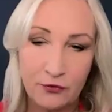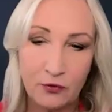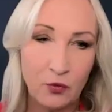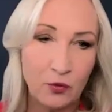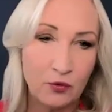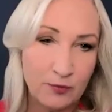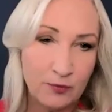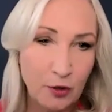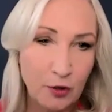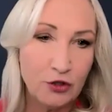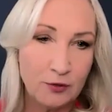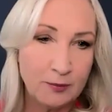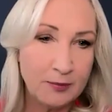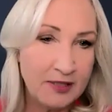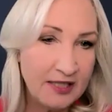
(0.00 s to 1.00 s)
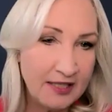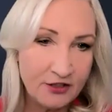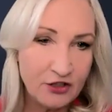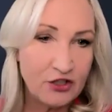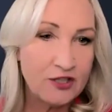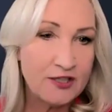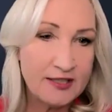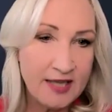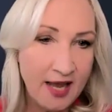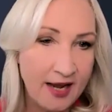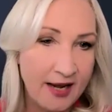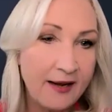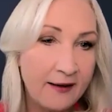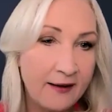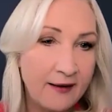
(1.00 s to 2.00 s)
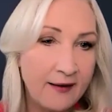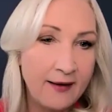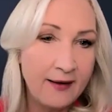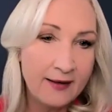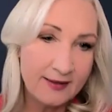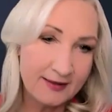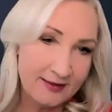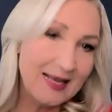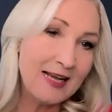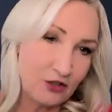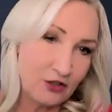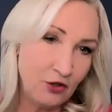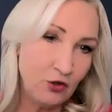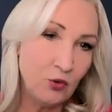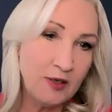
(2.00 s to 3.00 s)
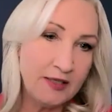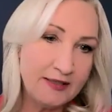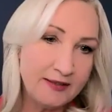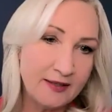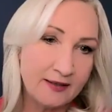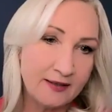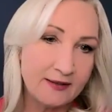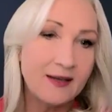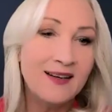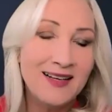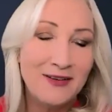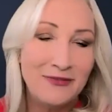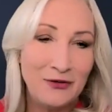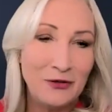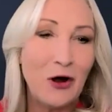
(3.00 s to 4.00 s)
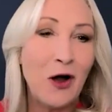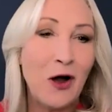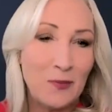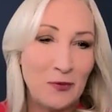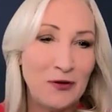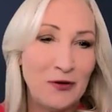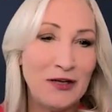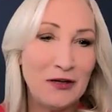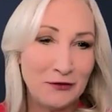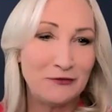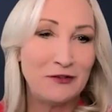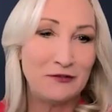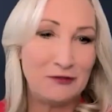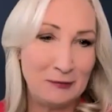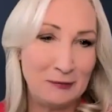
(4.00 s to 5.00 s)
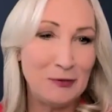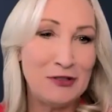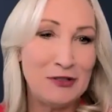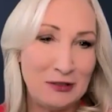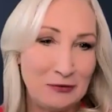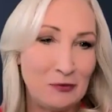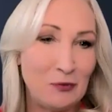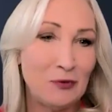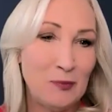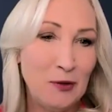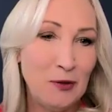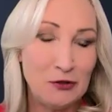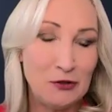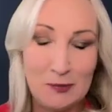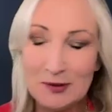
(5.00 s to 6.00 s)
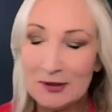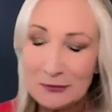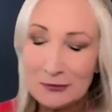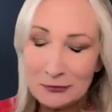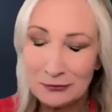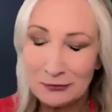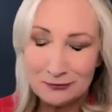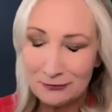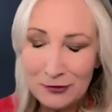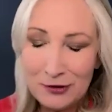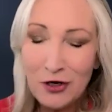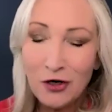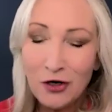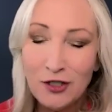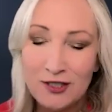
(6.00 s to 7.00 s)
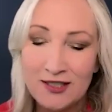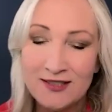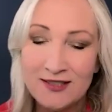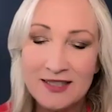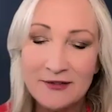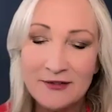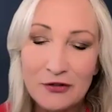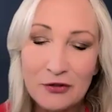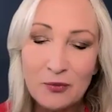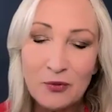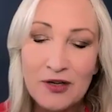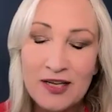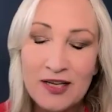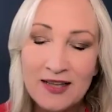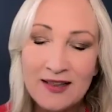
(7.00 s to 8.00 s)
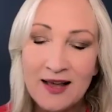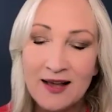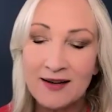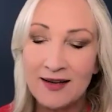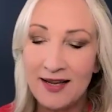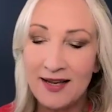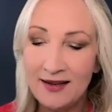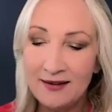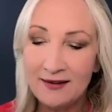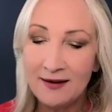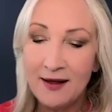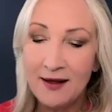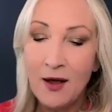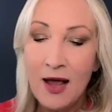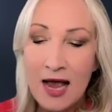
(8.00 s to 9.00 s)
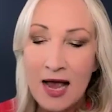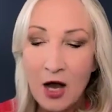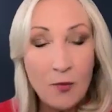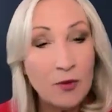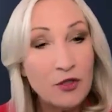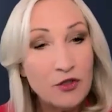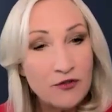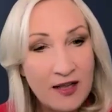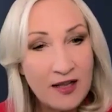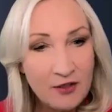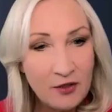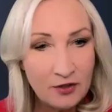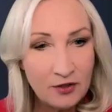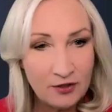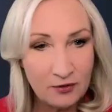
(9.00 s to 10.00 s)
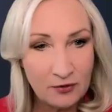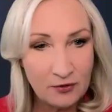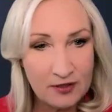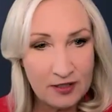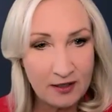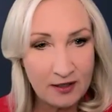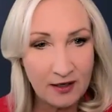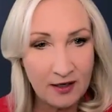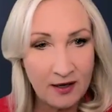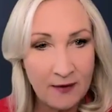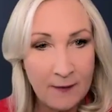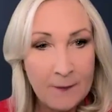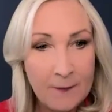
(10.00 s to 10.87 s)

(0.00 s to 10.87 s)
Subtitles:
for gross margin, but let's just say, because it's actually twice that if you're operating on a 50% gross margin. But regardless, if you're bringing that in, how much value are you creating?